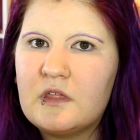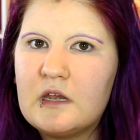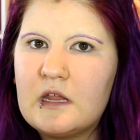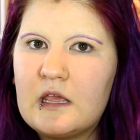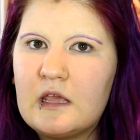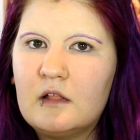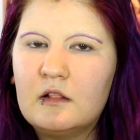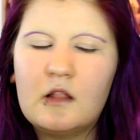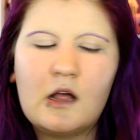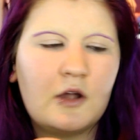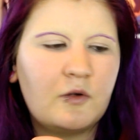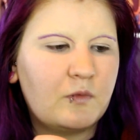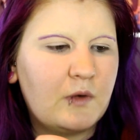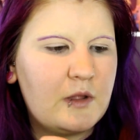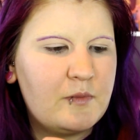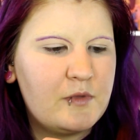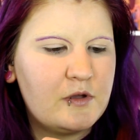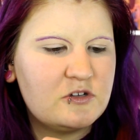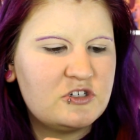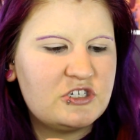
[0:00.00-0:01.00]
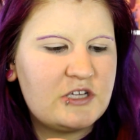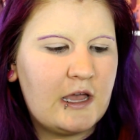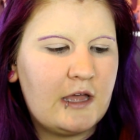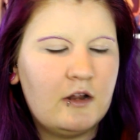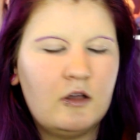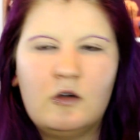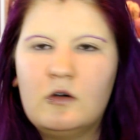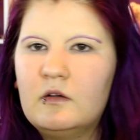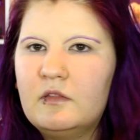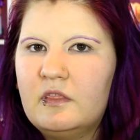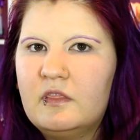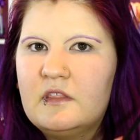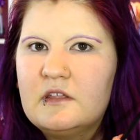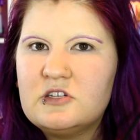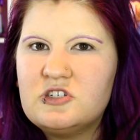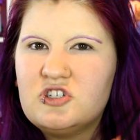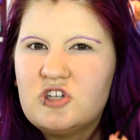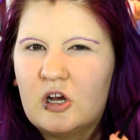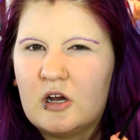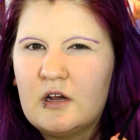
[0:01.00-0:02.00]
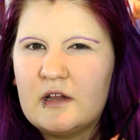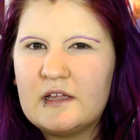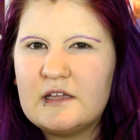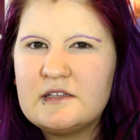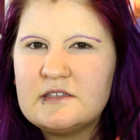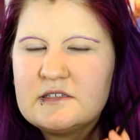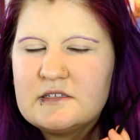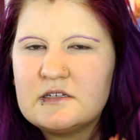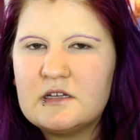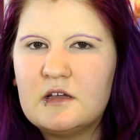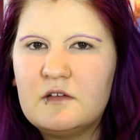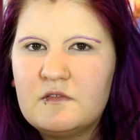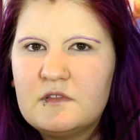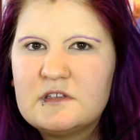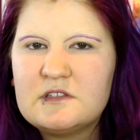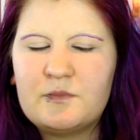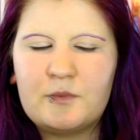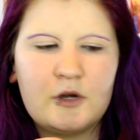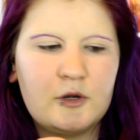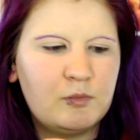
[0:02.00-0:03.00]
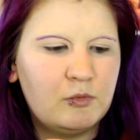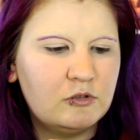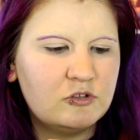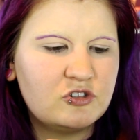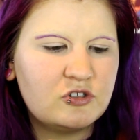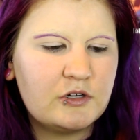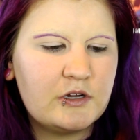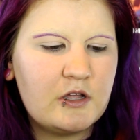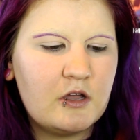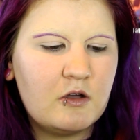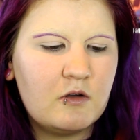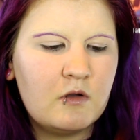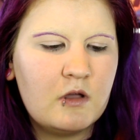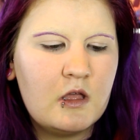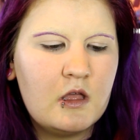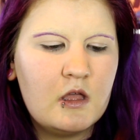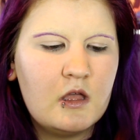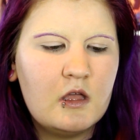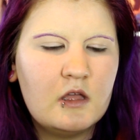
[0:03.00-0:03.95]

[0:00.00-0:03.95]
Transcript: with an Inglot Rainbow Shadow, the darkest of this purple trio,